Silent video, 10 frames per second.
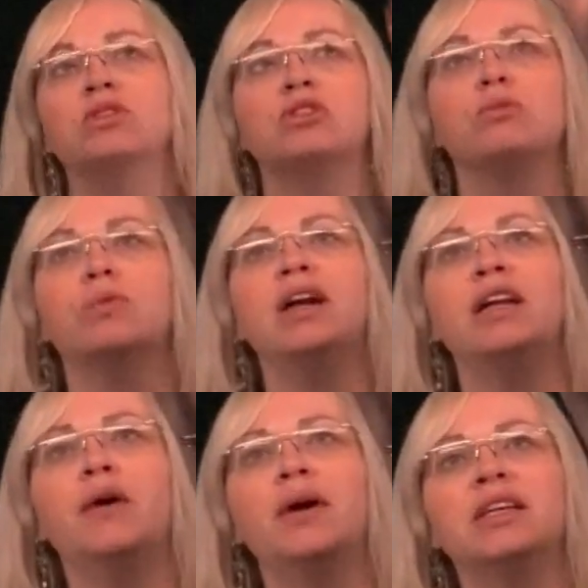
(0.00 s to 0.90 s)
So right
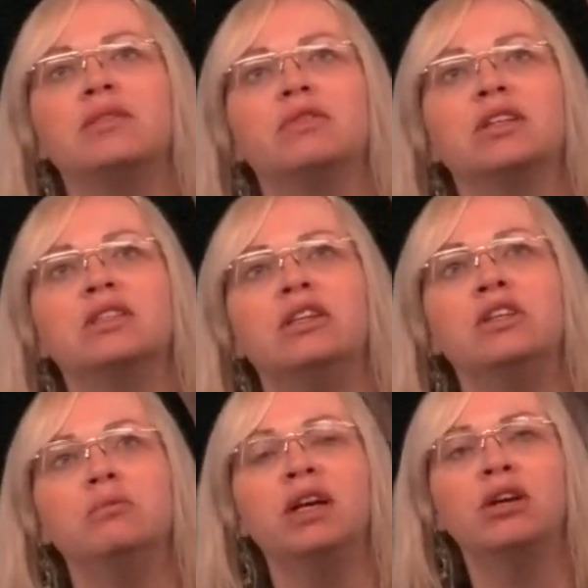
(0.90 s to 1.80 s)
now I can
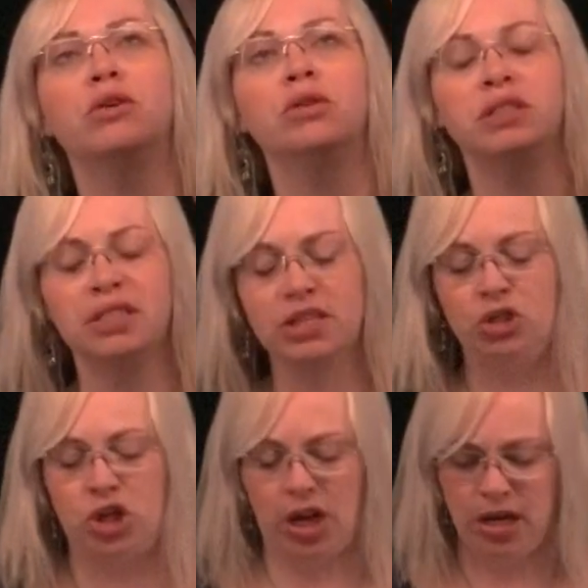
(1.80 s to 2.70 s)
continue my code and say
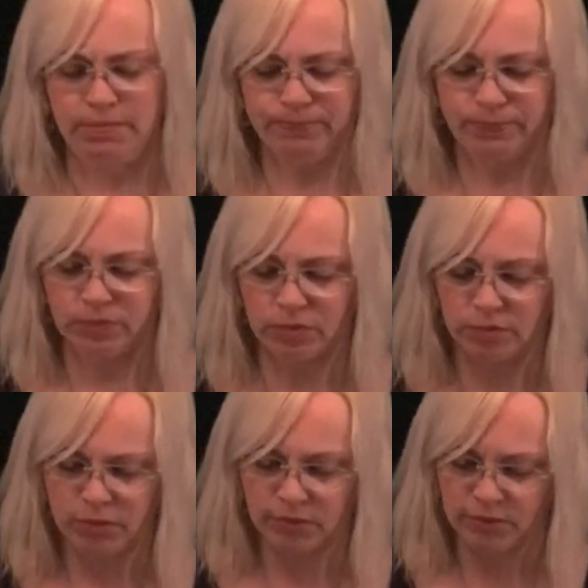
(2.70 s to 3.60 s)
J.
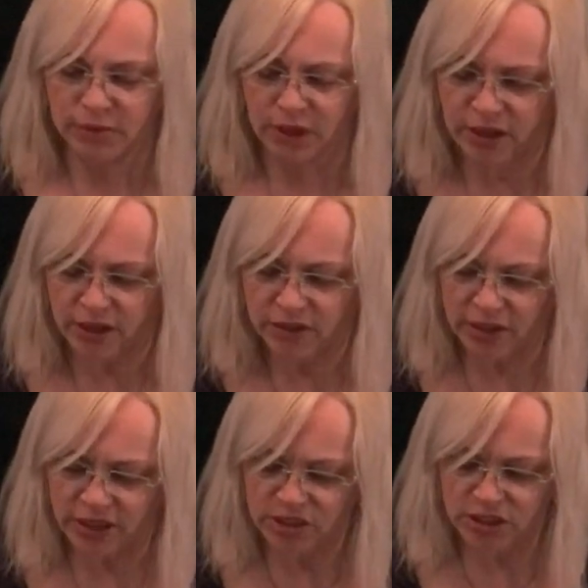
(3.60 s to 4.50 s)

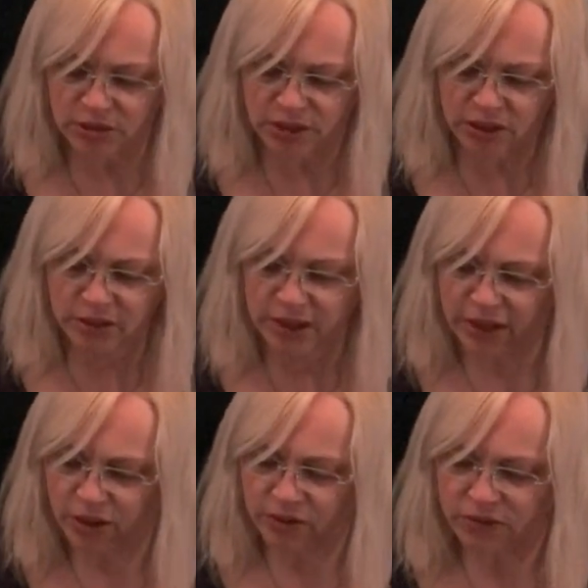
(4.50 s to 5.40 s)
The interior
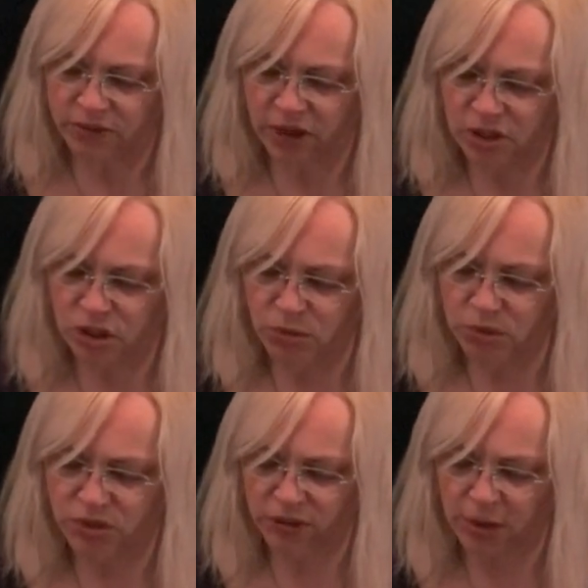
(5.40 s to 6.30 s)
layer of the fascia
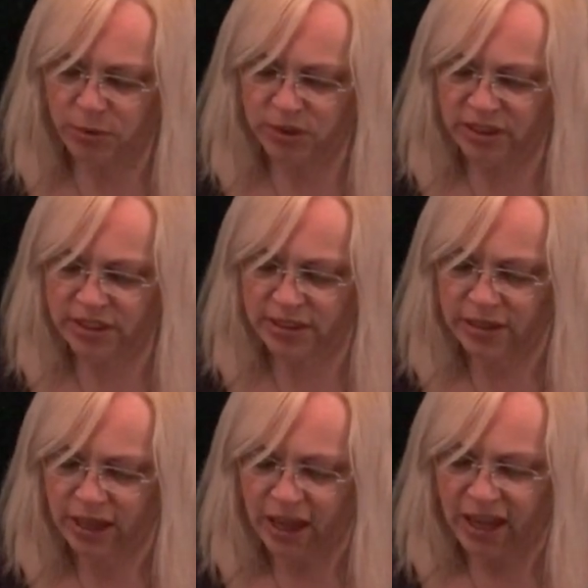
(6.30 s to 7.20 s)
was fibrinous
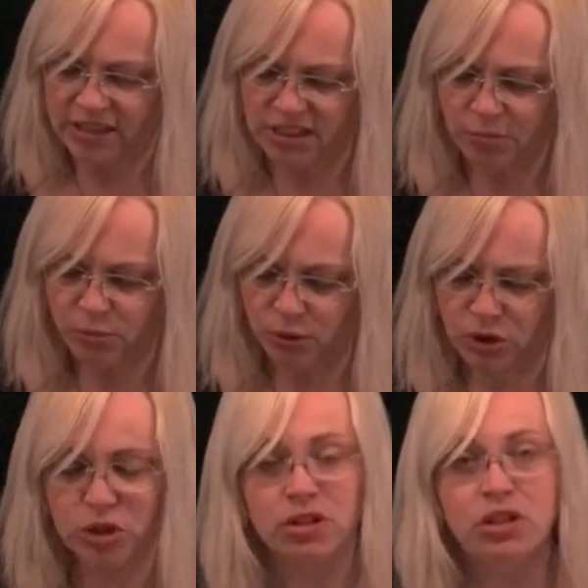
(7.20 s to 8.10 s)
and some
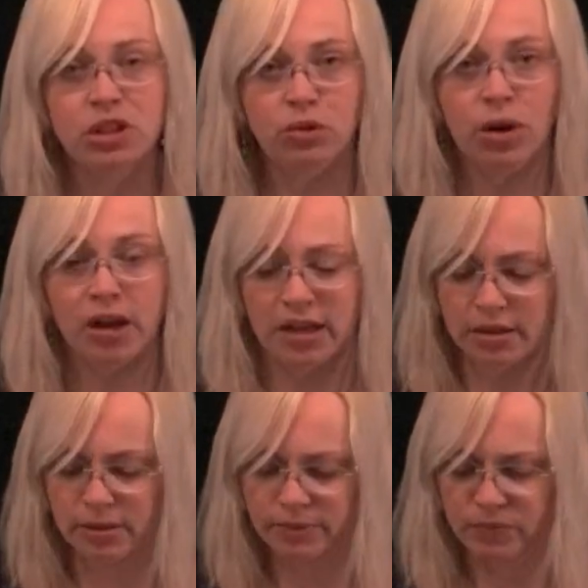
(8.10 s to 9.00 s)
portions necrotic.